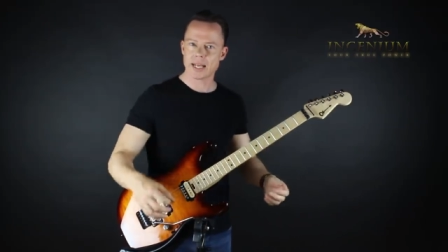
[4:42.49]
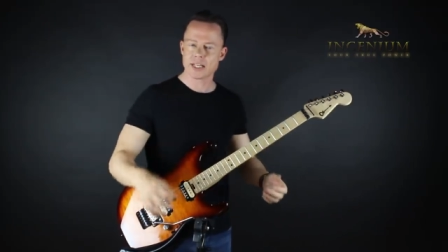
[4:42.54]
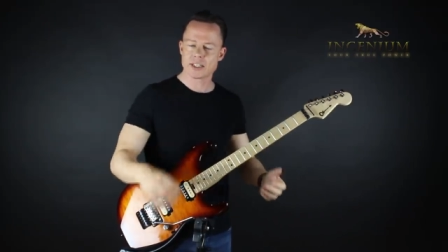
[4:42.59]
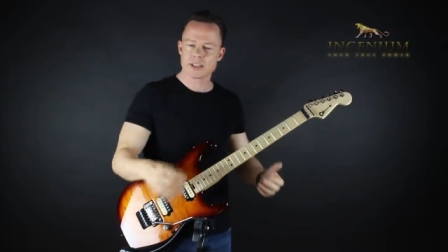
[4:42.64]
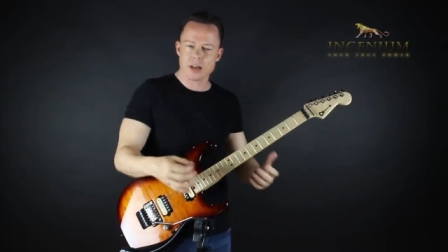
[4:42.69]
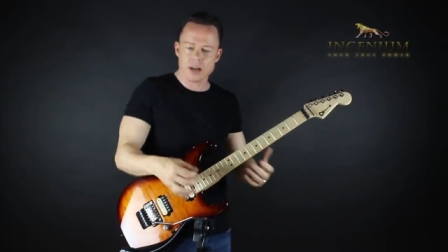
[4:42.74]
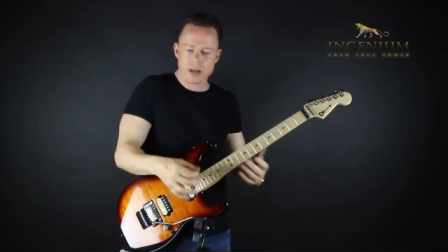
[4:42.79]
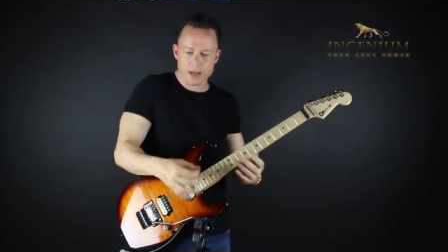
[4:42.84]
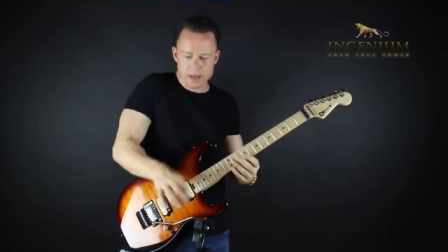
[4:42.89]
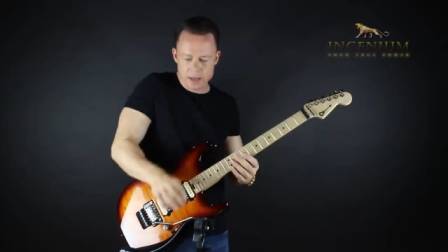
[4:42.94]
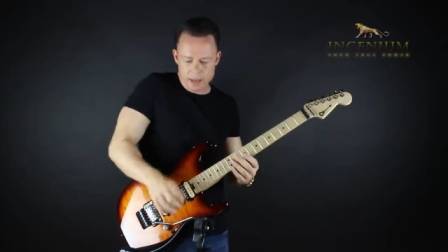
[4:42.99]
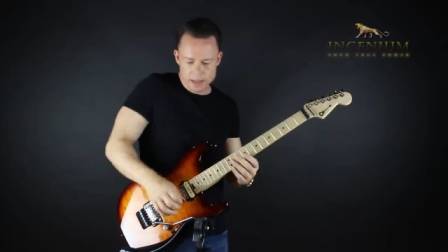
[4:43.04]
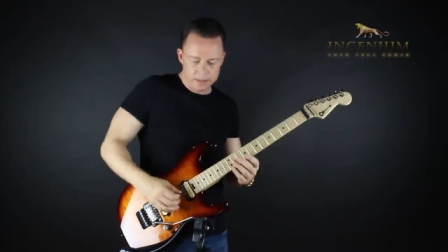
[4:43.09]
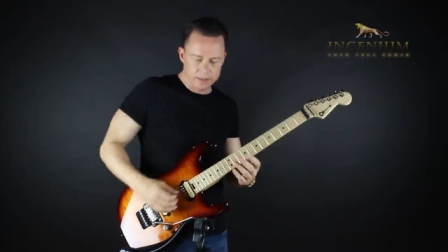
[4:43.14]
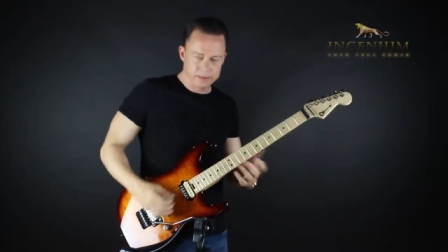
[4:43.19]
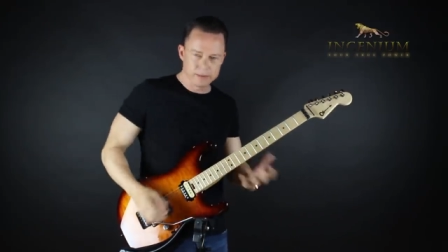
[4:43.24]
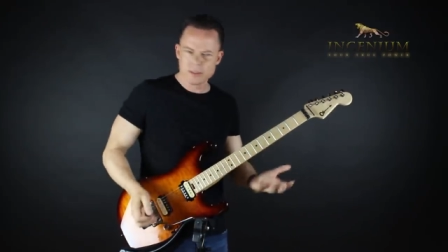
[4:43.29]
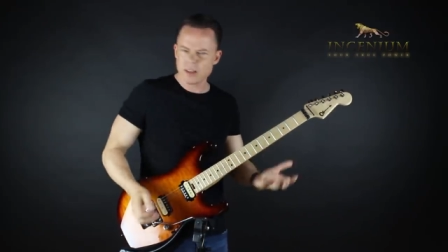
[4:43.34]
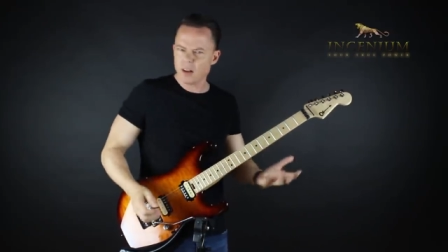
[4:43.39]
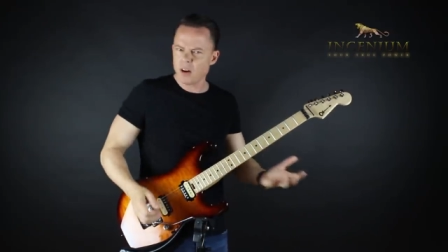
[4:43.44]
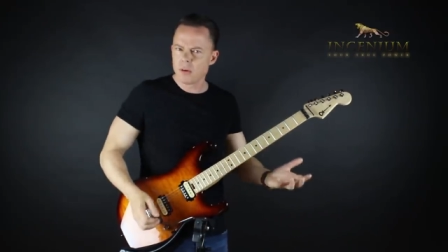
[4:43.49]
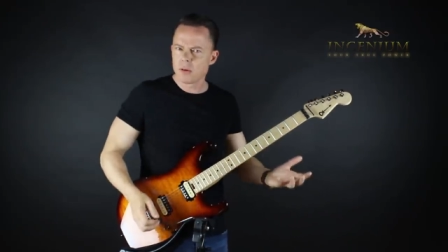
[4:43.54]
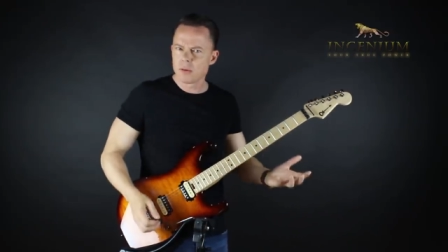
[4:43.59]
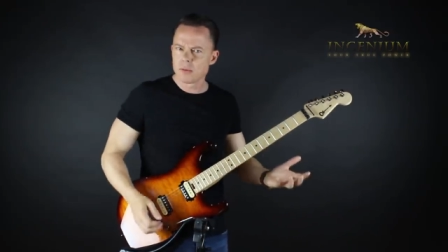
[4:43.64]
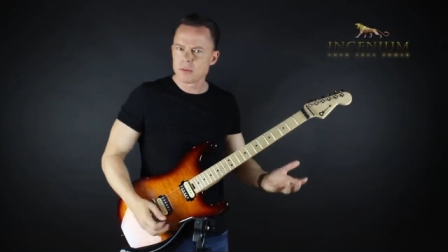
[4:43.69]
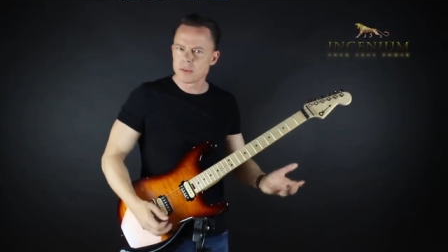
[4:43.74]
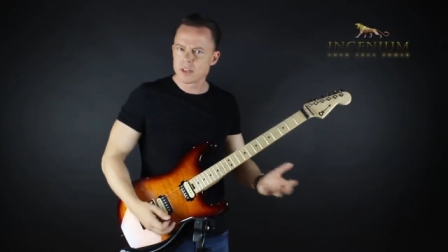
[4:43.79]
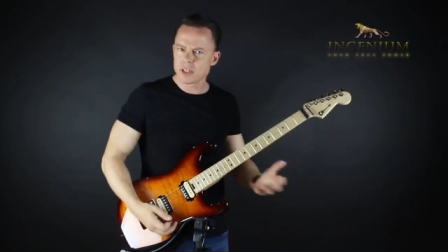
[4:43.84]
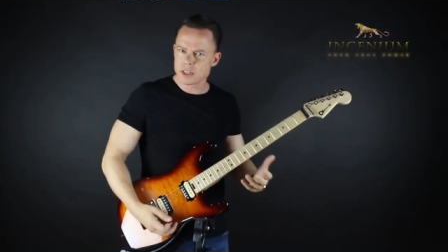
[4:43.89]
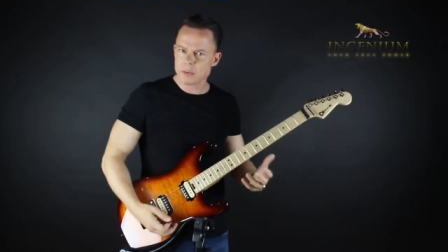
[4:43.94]
It's not a, you
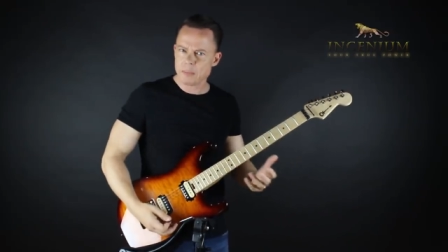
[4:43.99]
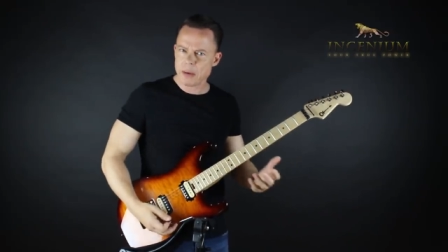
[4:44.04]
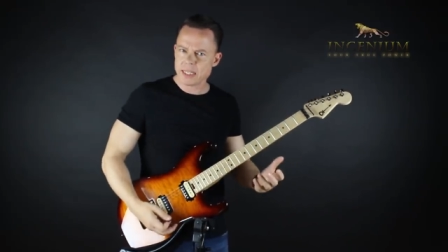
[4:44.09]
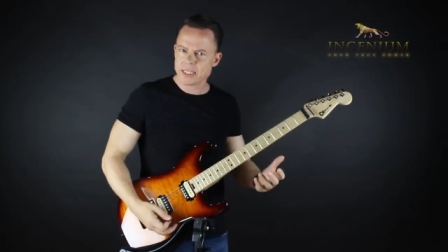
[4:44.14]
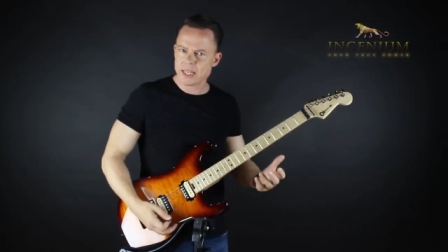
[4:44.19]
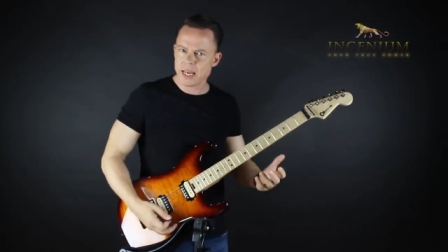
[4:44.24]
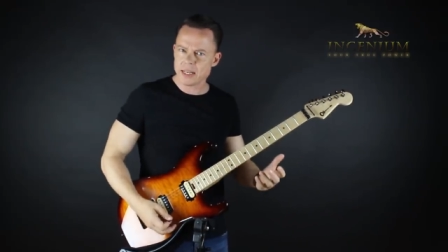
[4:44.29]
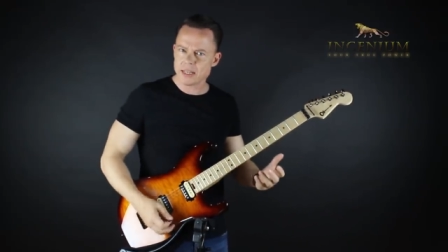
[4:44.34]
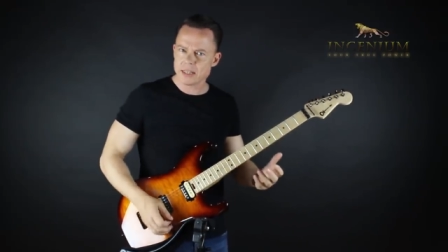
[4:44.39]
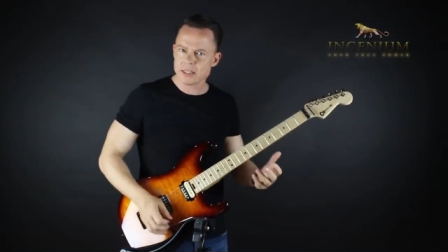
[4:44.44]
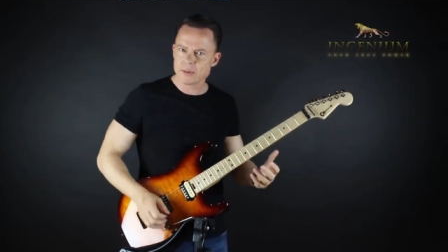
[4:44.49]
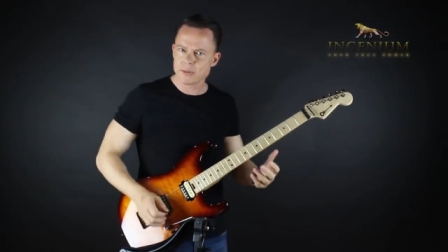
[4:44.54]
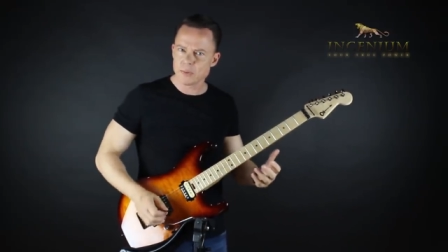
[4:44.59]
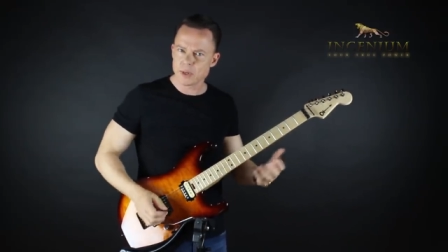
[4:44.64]
know, does it make sense?